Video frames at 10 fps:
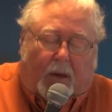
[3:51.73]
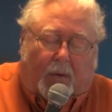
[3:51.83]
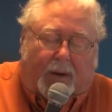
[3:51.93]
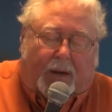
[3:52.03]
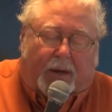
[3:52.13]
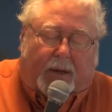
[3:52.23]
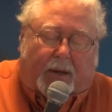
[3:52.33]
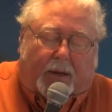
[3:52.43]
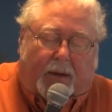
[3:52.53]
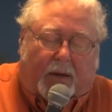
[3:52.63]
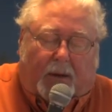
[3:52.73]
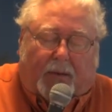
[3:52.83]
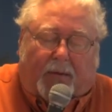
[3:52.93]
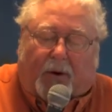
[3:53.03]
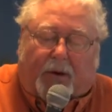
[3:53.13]
we uh,
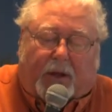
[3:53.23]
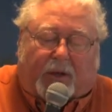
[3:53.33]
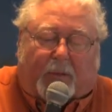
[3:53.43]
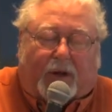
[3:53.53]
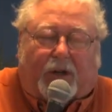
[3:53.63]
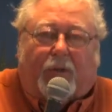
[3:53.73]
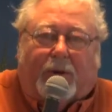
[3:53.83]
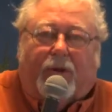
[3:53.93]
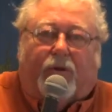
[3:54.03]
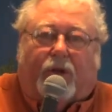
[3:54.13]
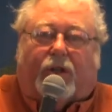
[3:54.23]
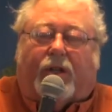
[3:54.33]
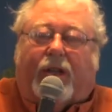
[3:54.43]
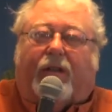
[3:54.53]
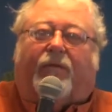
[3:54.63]
you've heard the expression where you just
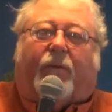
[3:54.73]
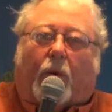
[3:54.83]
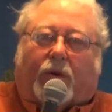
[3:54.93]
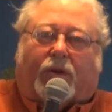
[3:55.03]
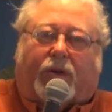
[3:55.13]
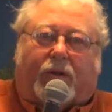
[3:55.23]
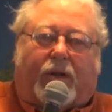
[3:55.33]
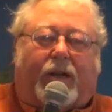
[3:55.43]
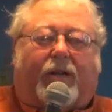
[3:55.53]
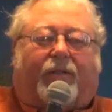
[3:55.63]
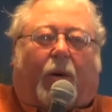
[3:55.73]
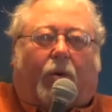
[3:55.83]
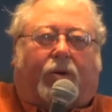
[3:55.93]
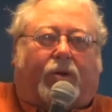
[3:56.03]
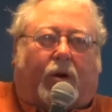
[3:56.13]
need to focus. You need to
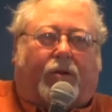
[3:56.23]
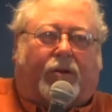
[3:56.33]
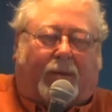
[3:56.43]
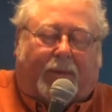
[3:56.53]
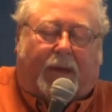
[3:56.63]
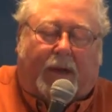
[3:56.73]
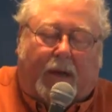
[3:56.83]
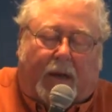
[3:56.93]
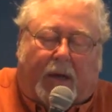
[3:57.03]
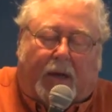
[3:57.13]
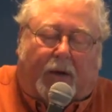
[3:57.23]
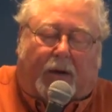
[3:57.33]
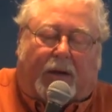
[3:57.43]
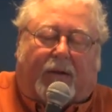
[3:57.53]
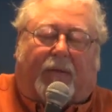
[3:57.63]
focus on something. You
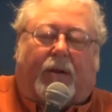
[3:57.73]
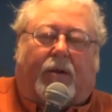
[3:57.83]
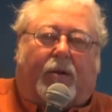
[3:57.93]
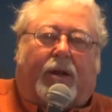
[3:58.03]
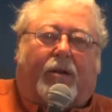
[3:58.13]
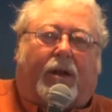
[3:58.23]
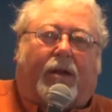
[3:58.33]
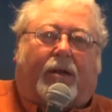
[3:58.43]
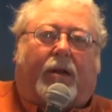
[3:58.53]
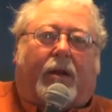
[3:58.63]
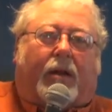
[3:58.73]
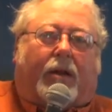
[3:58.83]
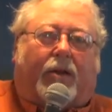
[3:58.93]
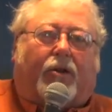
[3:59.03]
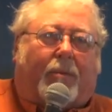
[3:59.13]
need to you need to get
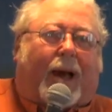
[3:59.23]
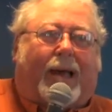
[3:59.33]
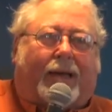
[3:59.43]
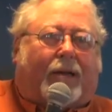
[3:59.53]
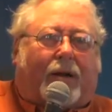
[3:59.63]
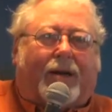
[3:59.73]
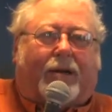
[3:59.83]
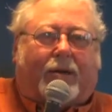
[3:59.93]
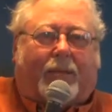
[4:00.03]
get your mind cleared